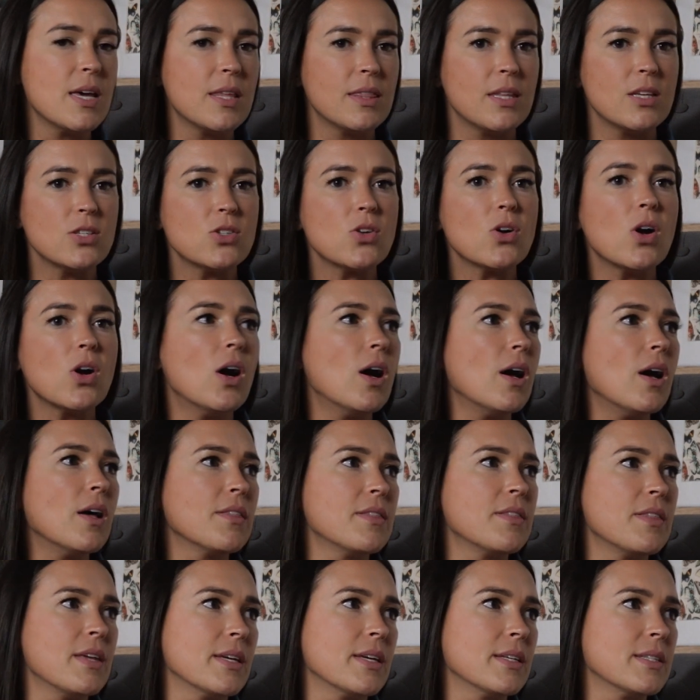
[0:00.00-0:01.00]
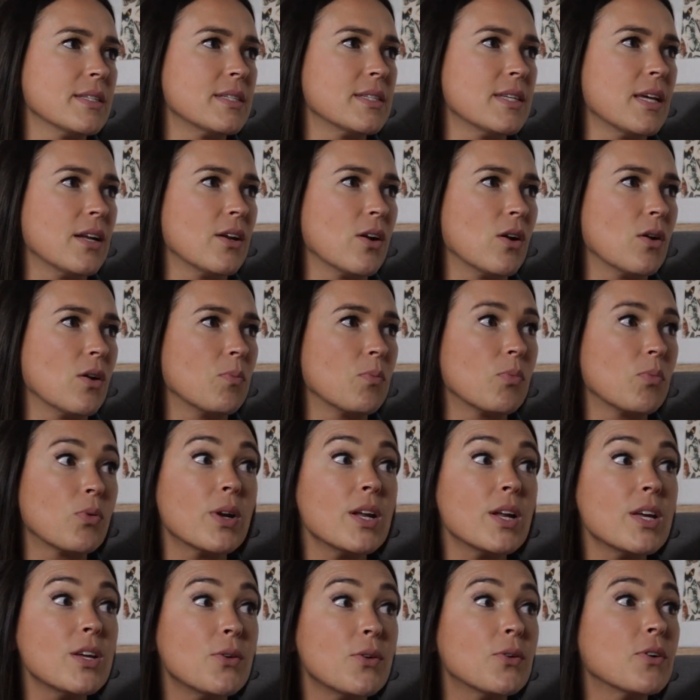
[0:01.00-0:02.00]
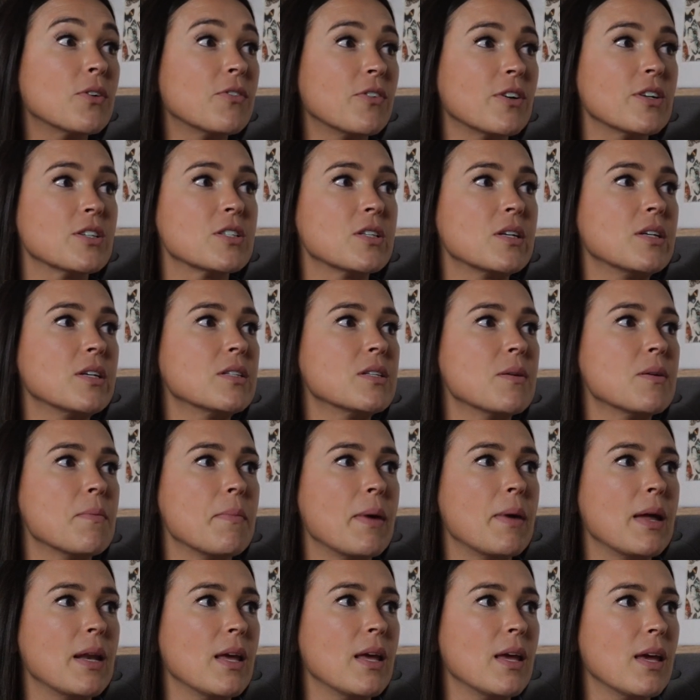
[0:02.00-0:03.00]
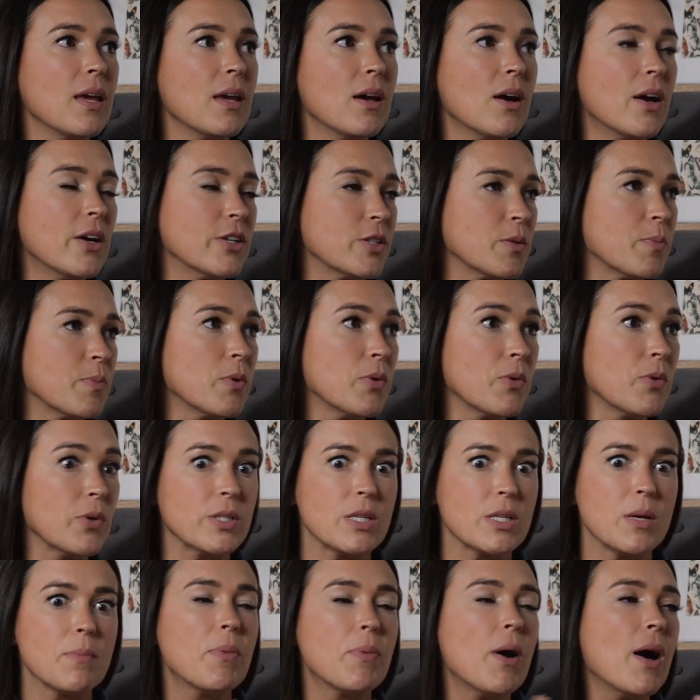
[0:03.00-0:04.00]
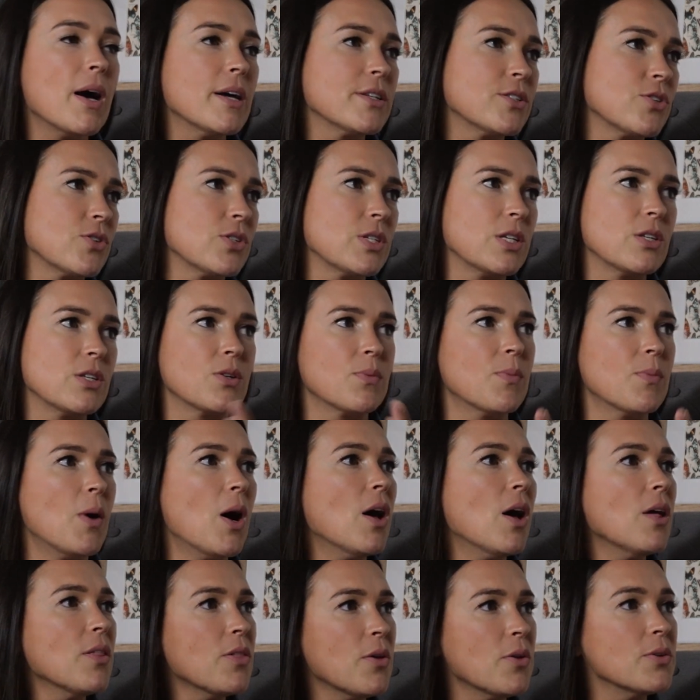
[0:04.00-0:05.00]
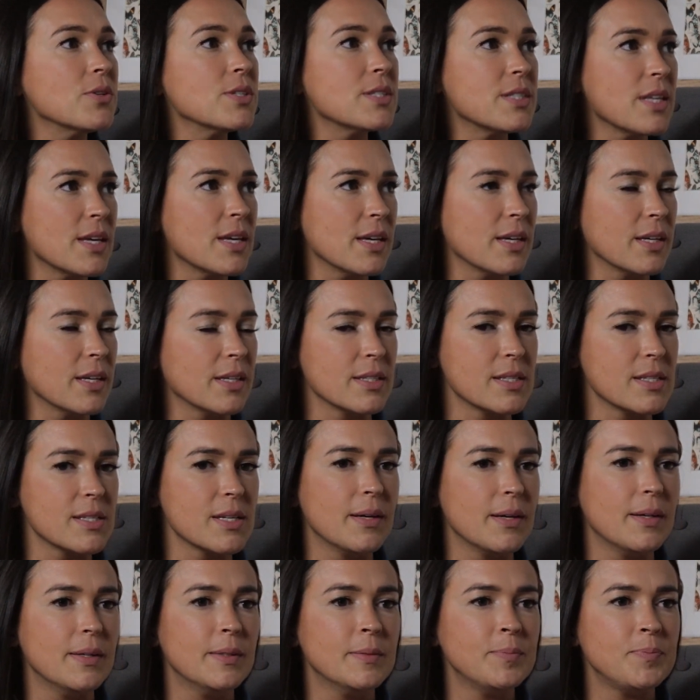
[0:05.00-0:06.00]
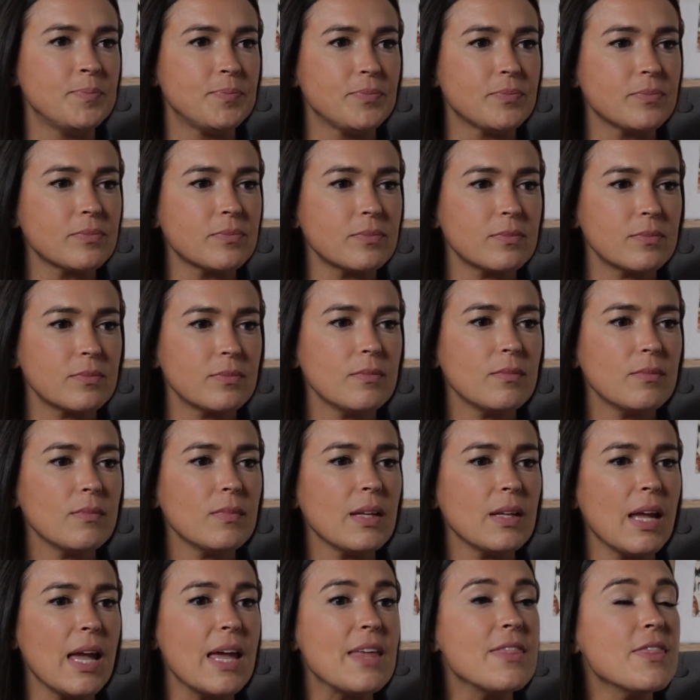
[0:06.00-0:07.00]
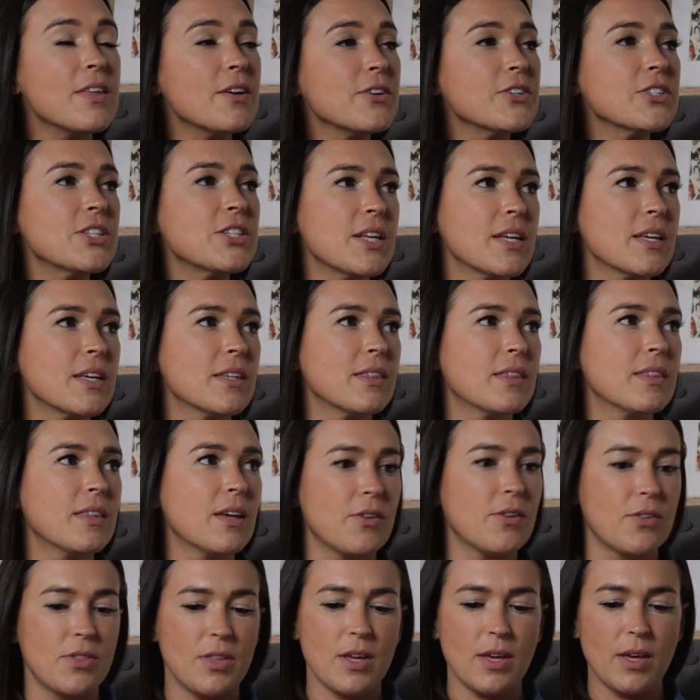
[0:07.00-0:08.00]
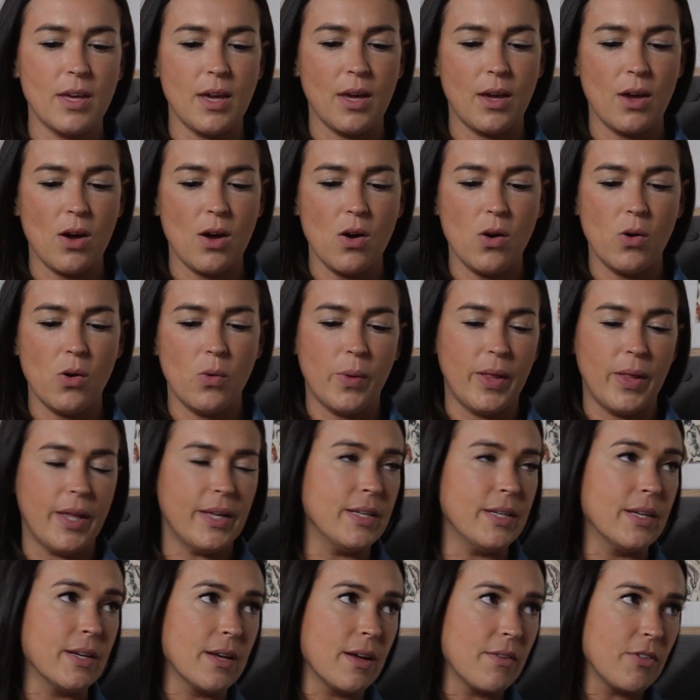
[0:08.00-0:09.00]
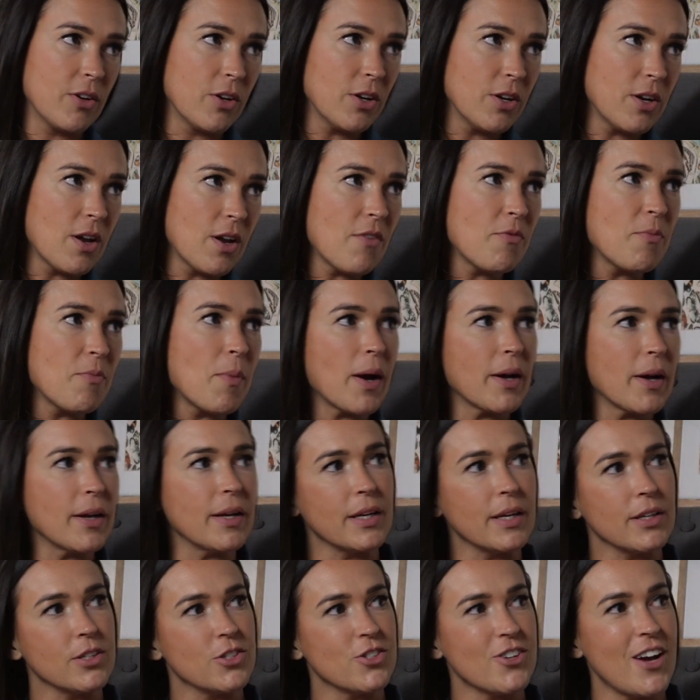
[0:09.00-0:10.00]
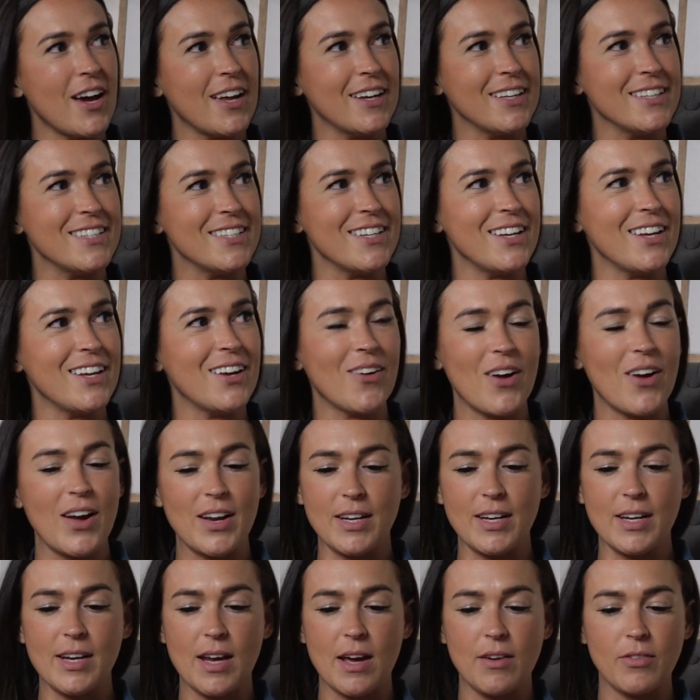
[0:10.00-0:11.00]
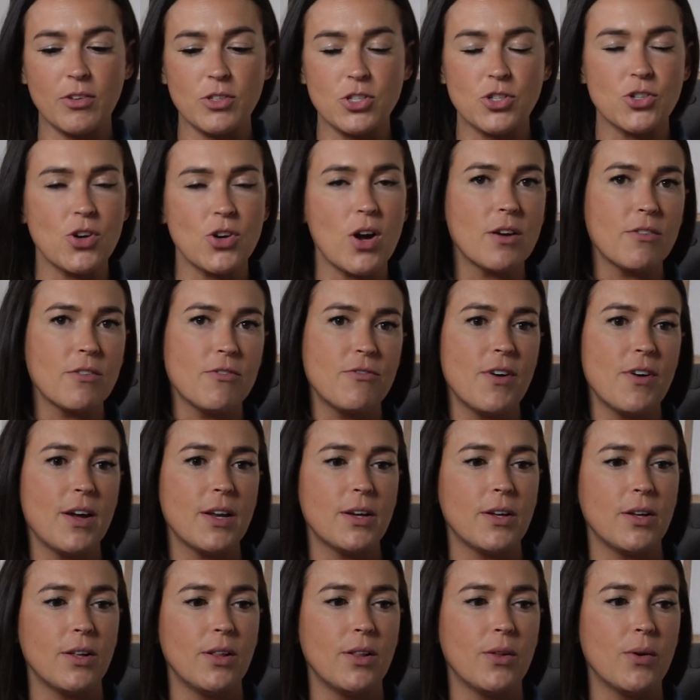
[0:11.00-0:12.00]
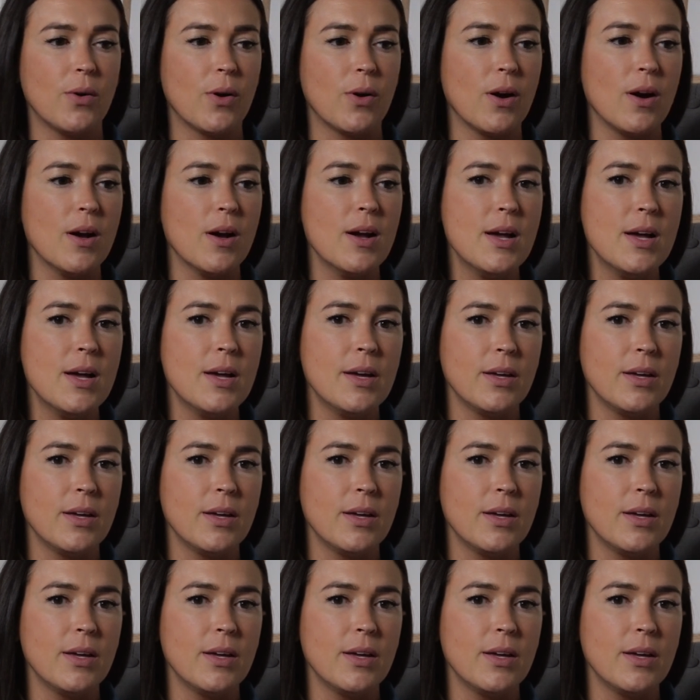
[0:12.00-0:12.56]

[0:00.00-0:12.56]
These are yeah. all things that are pretty universal to many entrepreneurs, imposter syndrome, all those things. Right and they're sitting there thinking oh well i didn't have a good enough marketing strategy or i didn't have yeah. a strong funnel or